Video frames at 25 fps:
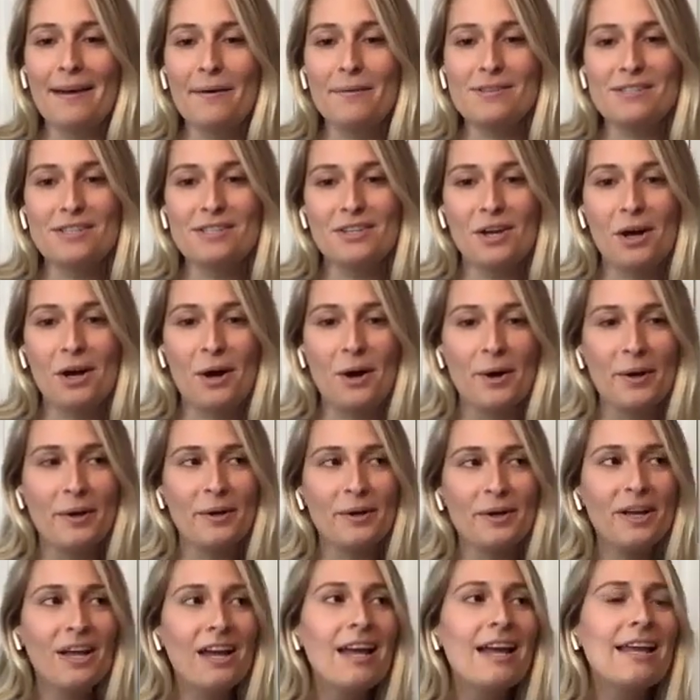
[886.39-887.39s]
That was a
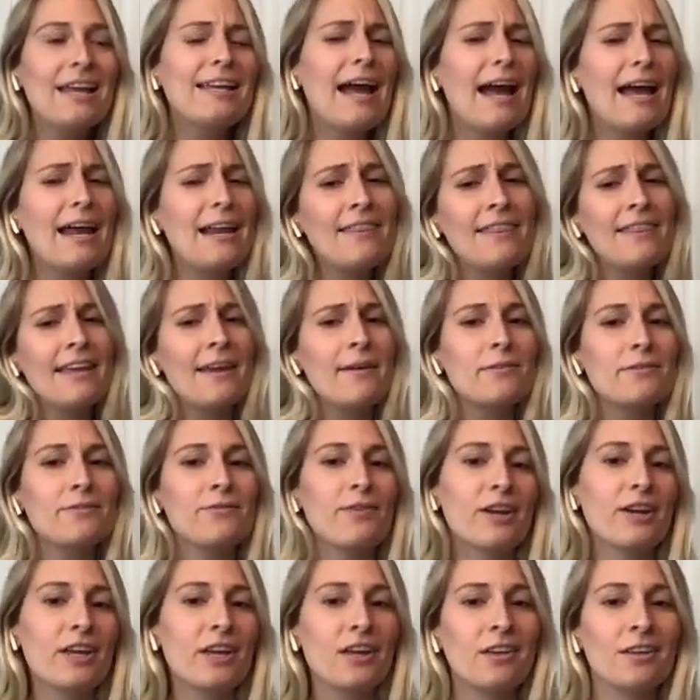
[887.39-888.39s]
joke. Yeah, I didn't think it was
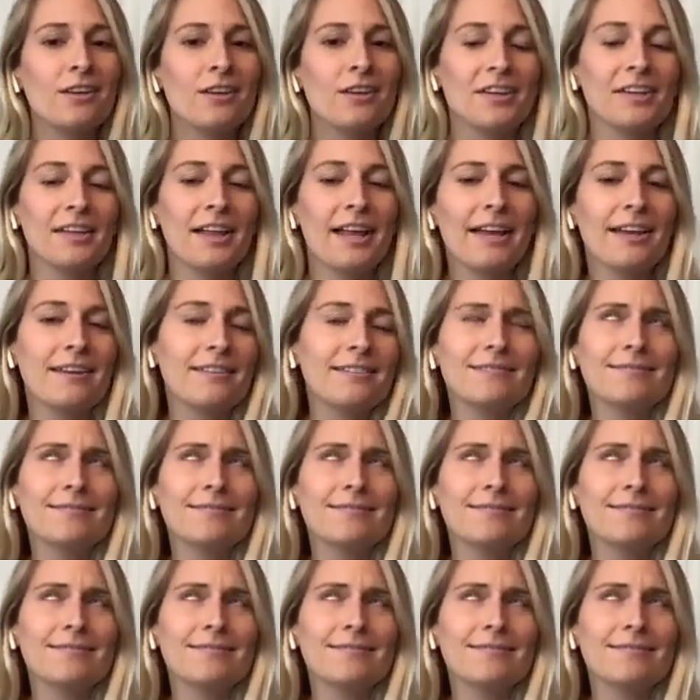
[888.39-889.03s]
funny either. Like,